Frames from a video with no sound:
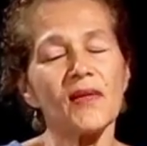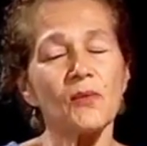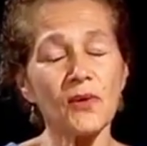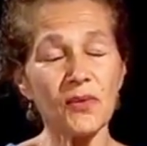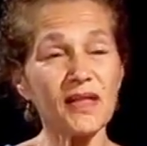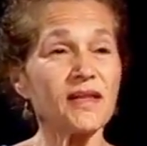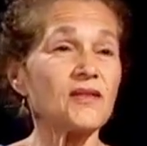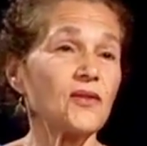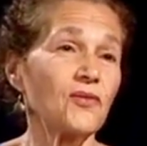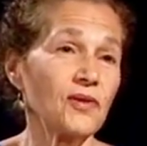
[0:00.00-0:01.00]
Well, we
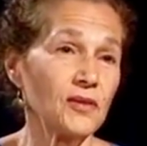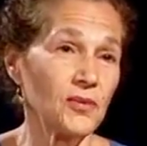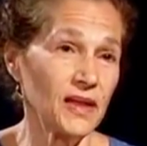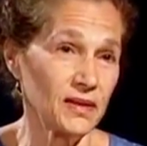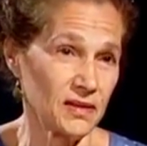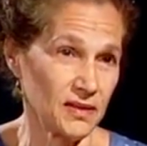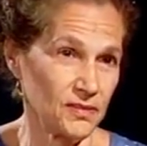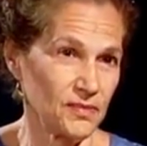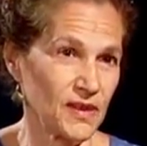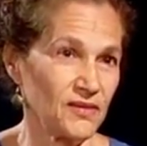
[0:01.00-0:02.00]
lasted 3 weeks.
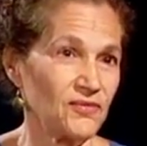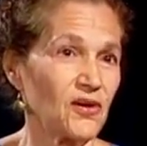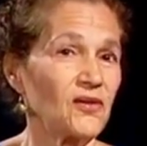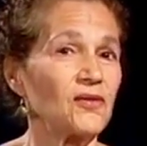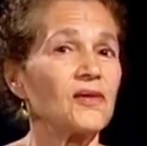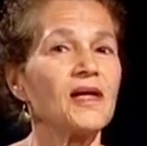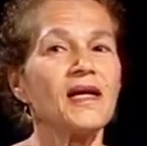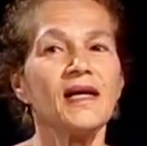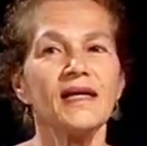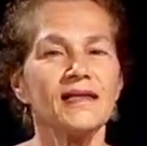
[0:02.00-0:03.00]
My father
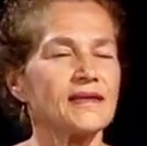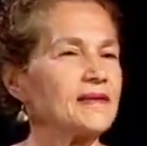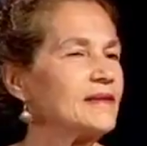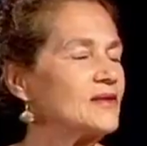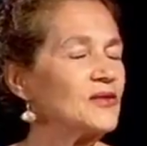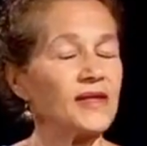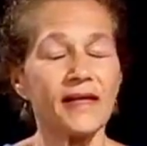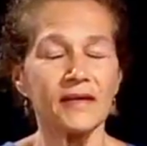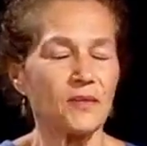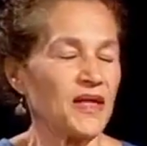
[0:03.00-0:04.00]
couldn't
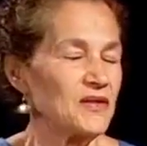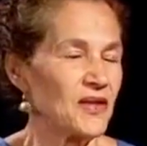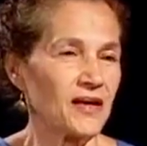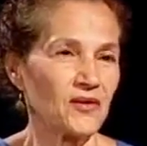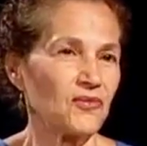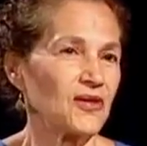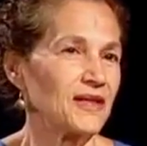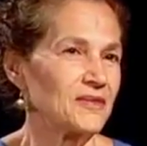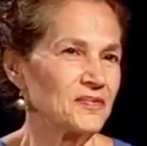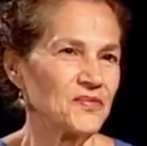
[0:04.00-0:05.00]
acclimate to
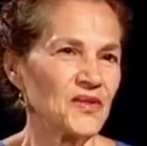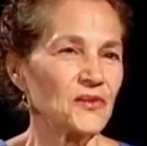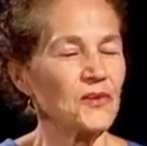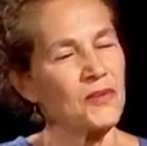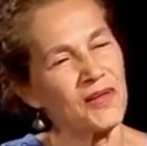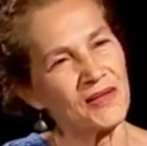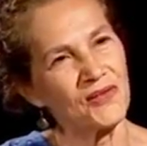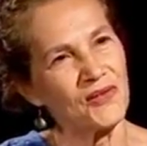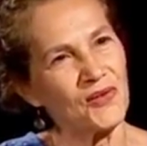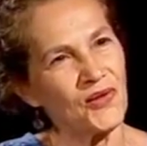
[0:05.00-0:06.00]
California. So we went back
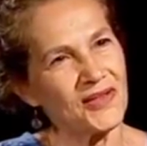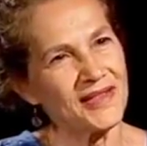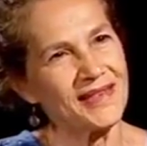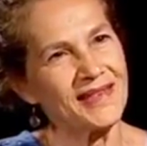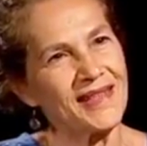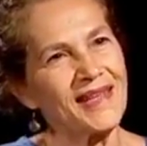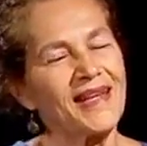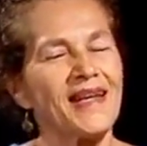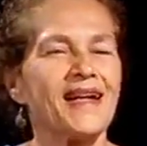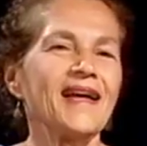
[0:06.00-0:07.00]
to New York.
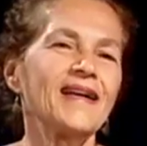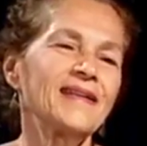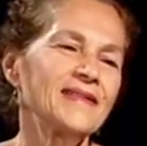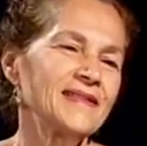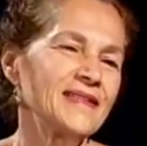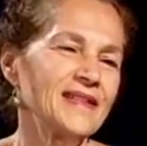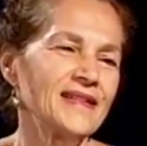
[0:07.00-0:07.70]
And